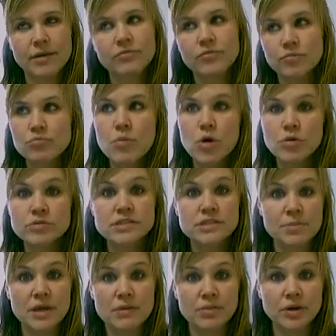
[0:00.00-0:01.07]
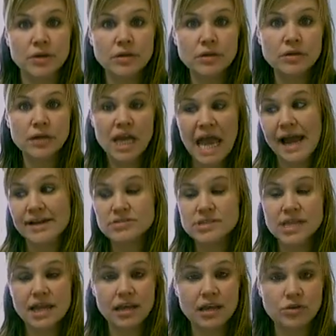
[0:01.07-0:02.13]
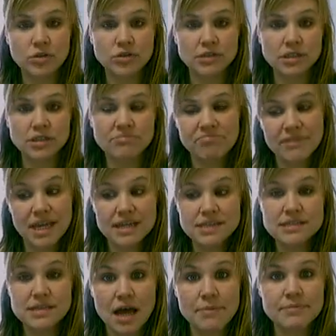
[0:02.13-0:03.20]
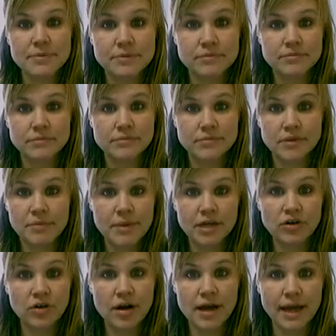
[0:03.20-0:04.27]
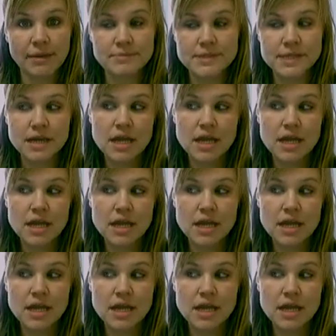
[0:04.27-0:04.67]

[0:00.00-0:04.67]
And most people, as they get older, they stop committing crimes.